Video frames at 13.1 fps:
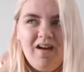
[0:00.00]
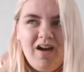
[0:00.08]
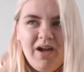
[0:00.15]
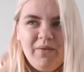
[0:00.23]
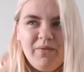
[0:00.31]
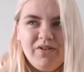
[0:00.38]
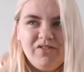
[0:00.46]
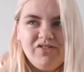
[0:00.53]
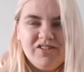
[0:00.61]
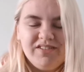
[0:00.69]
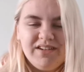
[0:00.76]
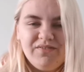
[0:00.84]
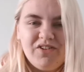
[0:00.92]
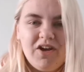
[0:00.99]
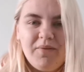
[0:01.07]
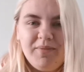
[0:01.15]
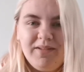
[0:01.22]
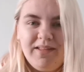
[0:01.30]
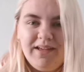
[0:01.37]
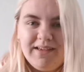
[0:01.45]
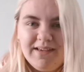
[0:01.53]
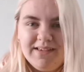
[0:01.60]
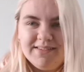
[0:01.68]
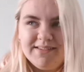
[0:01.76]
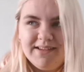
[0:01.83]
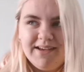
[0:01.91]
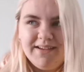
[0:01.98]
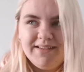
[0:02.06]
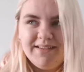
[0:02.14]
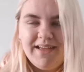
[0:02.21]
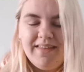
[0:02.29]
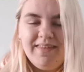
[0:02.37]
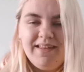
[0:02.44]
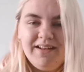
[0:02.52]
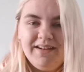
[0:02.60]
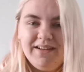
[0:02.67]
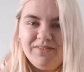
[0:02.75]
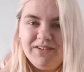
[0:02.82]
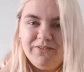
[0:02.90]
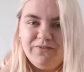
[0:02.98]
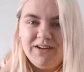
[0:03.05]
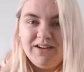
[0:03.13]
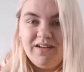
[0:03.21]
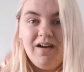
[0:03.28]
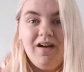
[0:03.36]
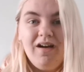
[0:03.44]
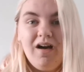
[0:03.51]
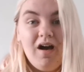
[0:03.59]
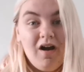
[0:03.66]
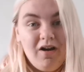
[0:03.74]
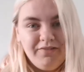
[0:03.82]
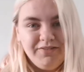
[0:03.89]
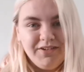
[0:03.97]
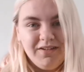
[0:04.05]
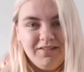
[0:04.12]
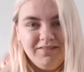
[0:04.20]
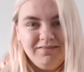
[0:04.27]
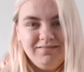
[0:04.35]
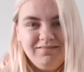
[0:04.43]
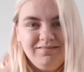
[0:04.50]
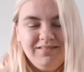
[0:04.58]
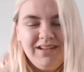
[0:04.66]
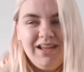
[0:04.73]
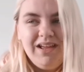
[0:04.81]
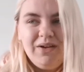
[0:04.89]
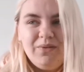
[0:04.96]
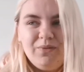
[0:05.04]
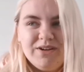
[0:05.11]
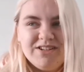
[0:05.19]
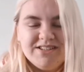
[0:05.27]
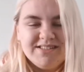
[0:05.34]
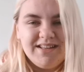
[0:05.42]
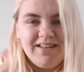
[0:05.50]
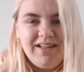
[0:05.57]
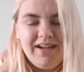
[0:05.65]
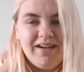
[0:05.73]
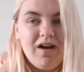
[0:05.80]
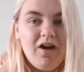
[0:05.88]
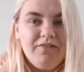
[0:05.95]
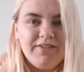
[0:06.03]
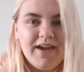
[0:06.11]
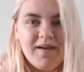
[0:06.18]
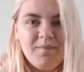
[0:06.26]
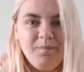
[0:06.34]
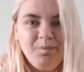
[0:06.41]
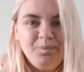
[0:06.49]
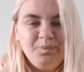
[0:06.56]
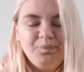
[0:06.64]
I would just have time to get a snack, and then I'd have to have dinner after, which is at 8:30.